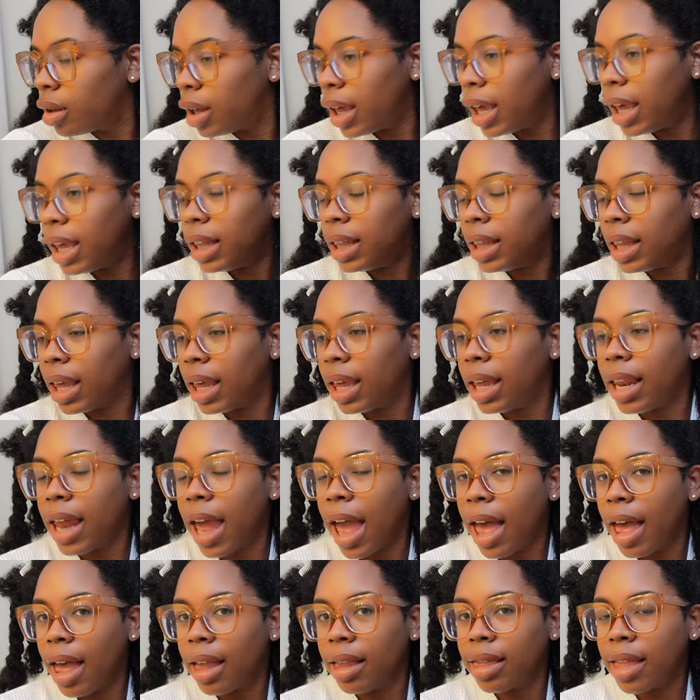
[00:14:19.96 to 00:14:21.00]
It did
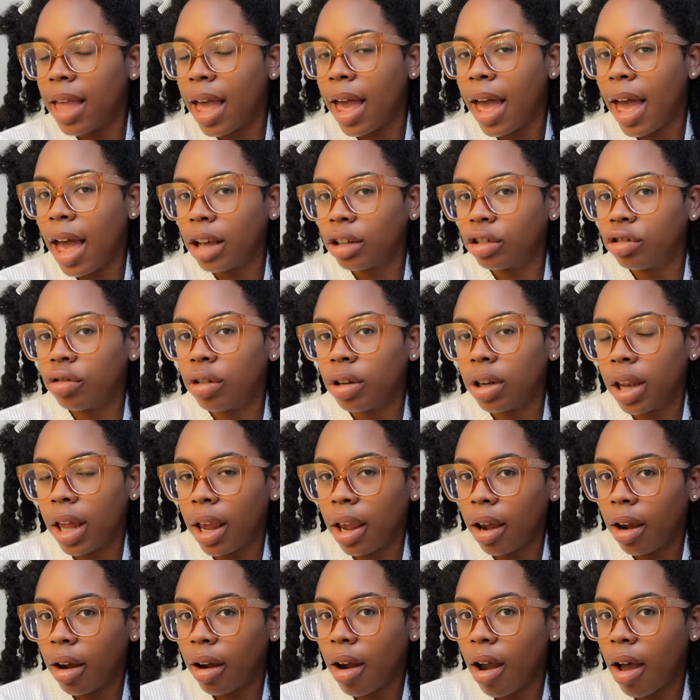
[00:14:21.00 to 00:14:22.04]
add that extra
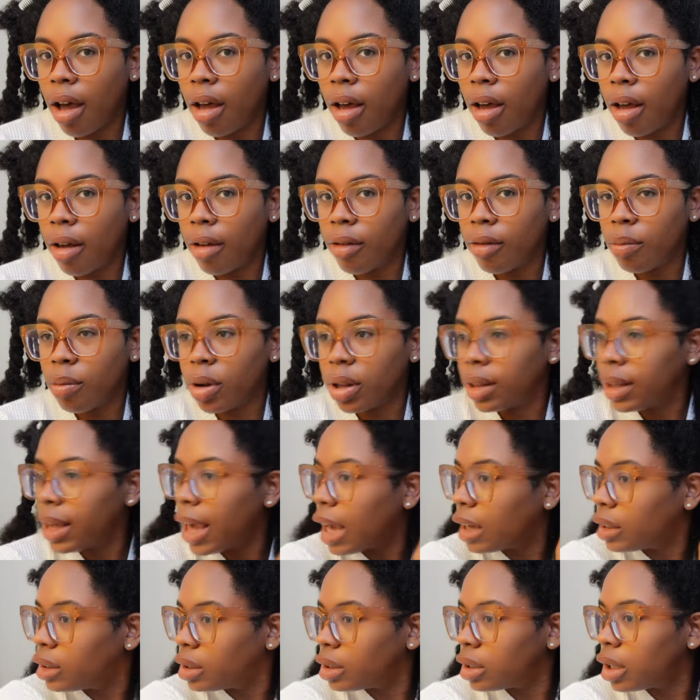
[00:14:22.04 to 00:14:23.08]
layer of
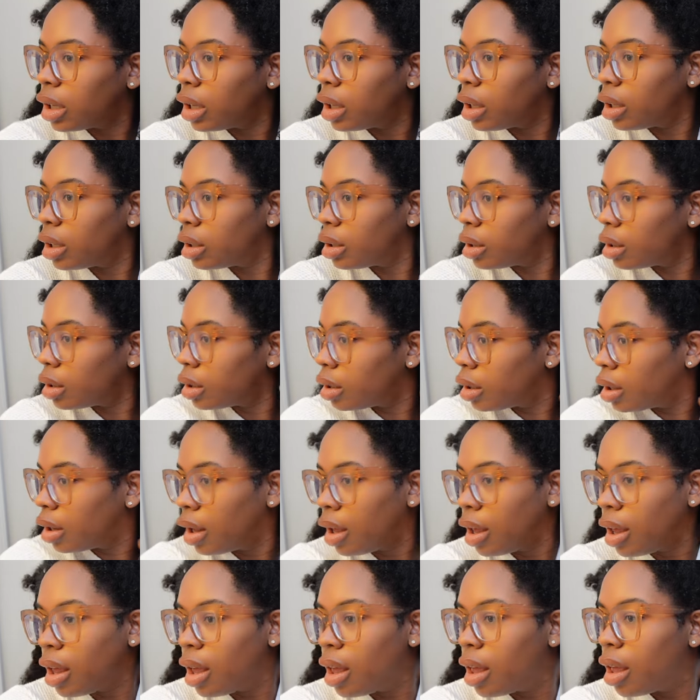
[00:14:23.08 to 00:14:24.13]
protection
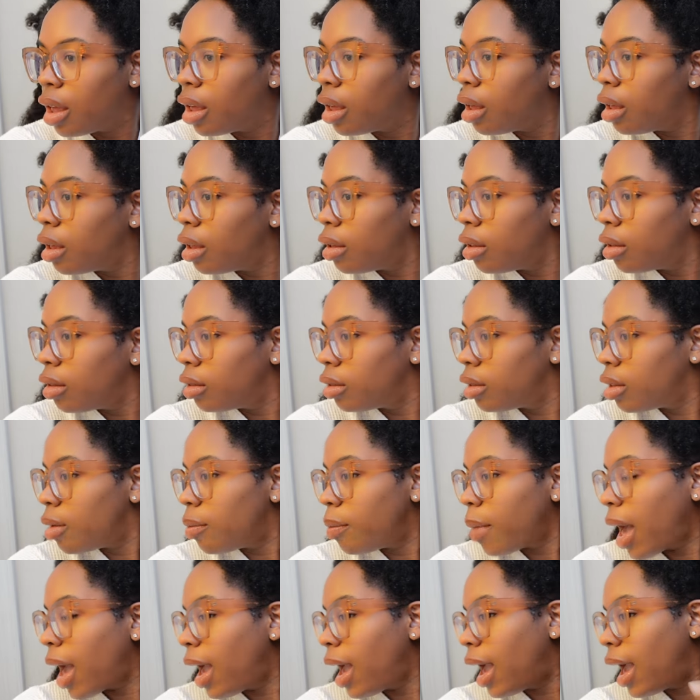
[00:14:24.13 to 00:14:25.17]
to
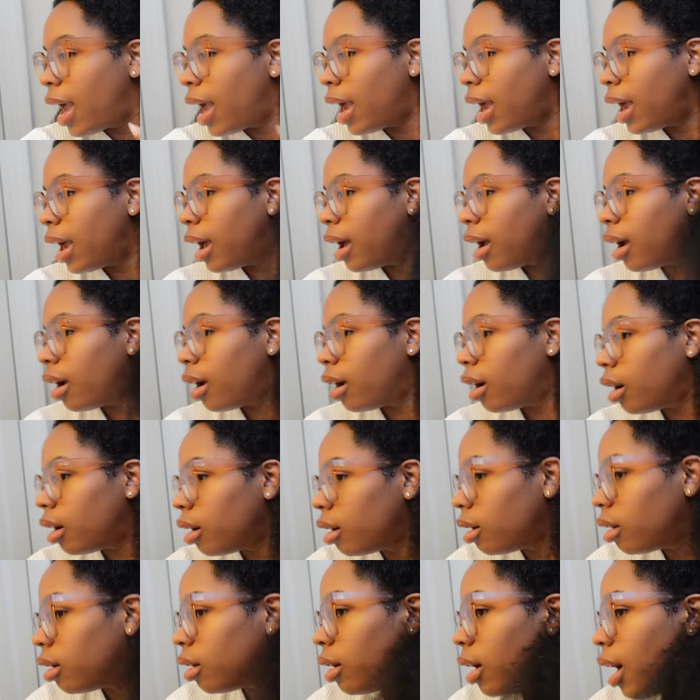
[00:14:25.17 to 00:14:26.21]
my
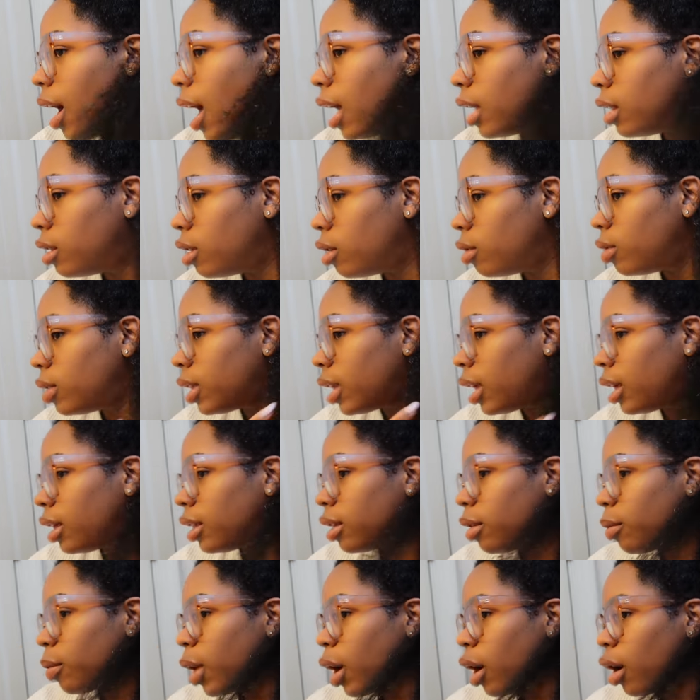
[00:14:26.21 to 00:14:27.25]
hair. I do see
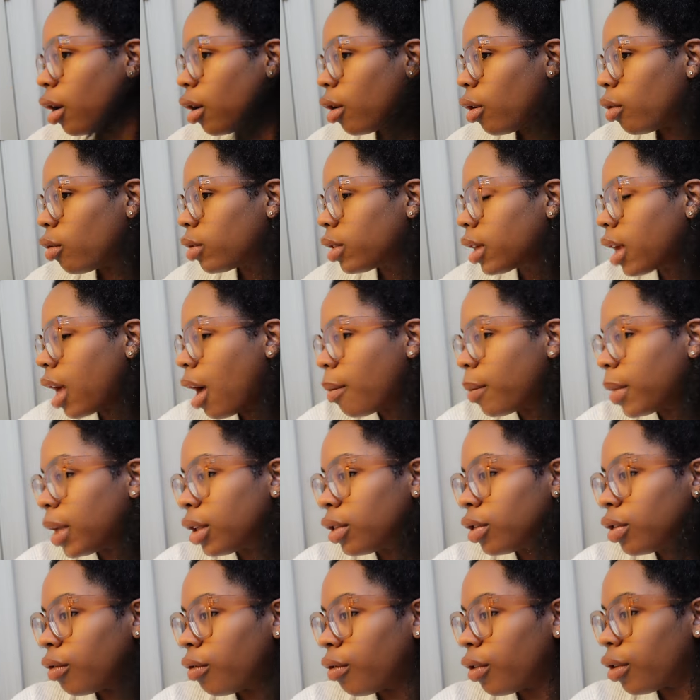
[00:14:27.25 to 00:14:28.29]
some curls
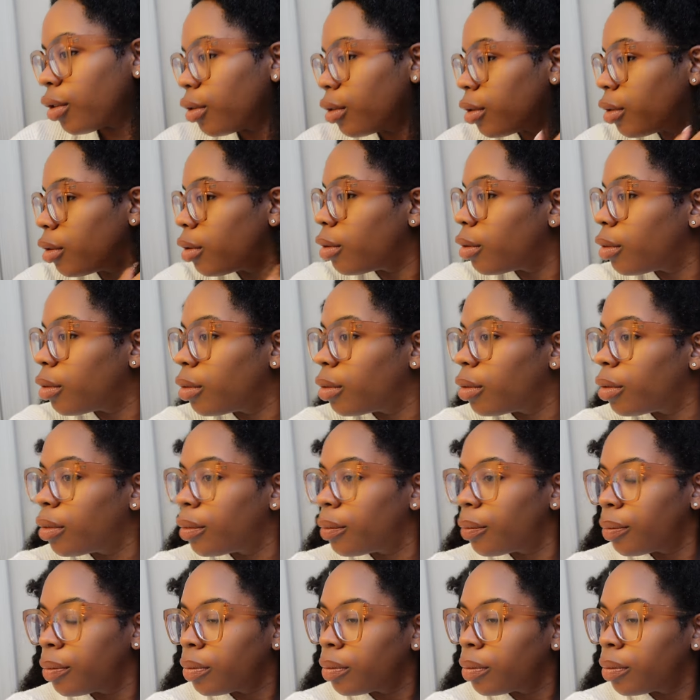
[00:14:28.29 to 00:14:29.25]
coming through.